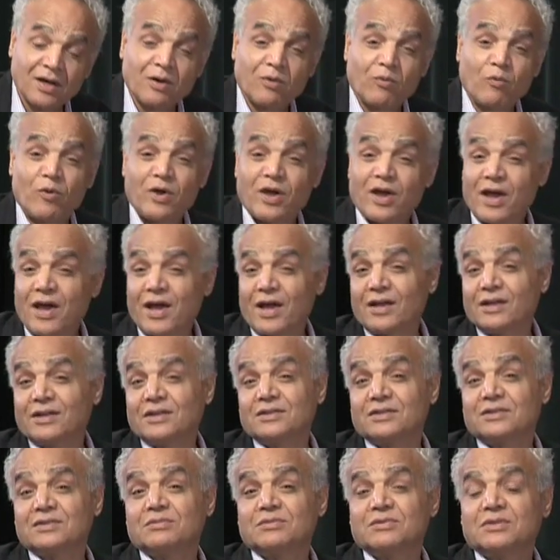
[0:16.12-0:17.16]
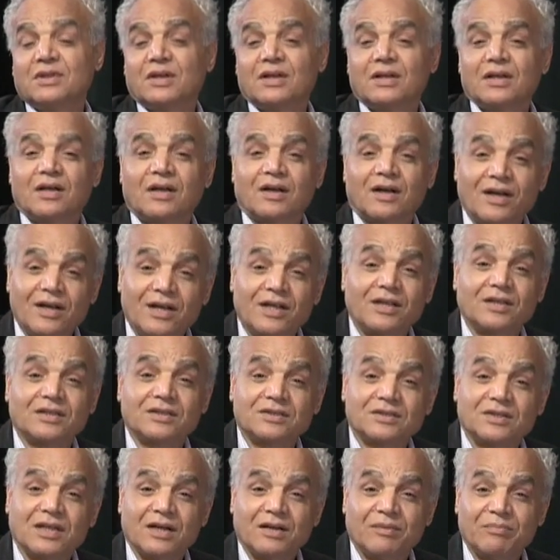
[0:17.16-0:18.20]
We can really
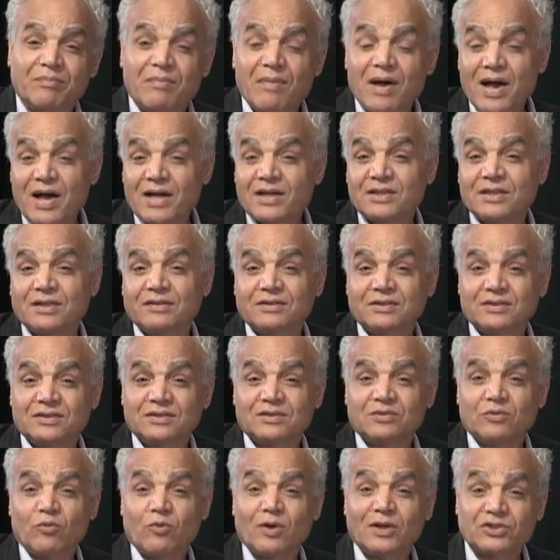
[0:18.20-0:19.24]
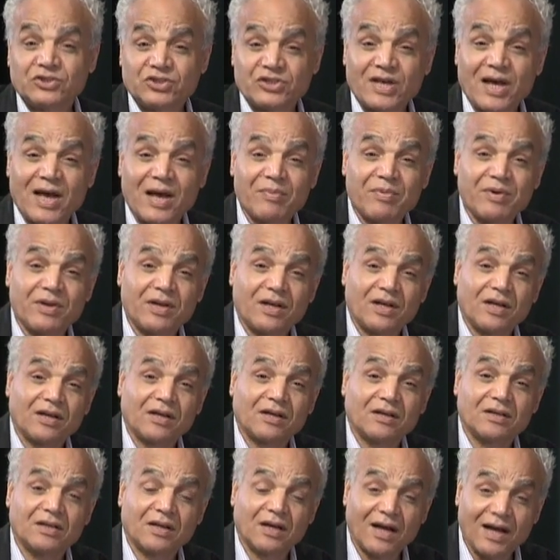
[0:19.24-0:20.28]
imagine what's happening
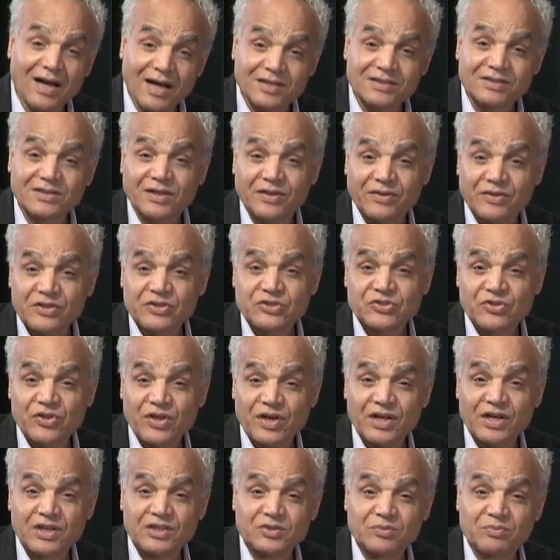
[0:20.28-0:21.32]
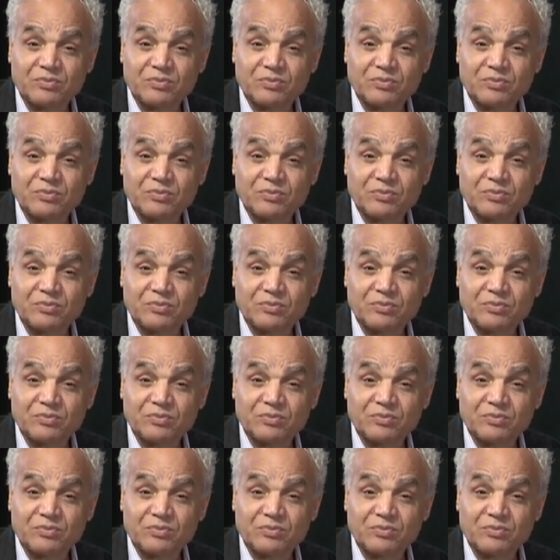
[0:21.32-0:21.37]
in Gaza these days,